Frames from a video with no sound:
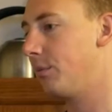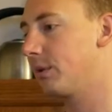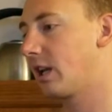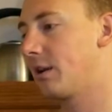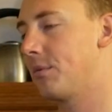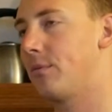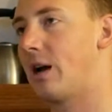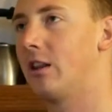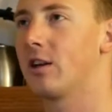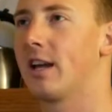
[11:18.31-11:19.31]

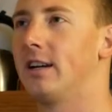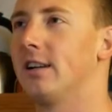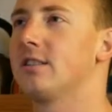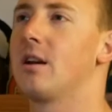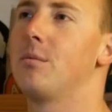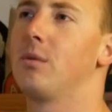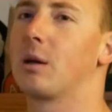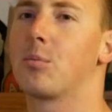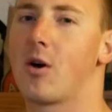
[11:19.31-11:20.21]
I look at it as I'm like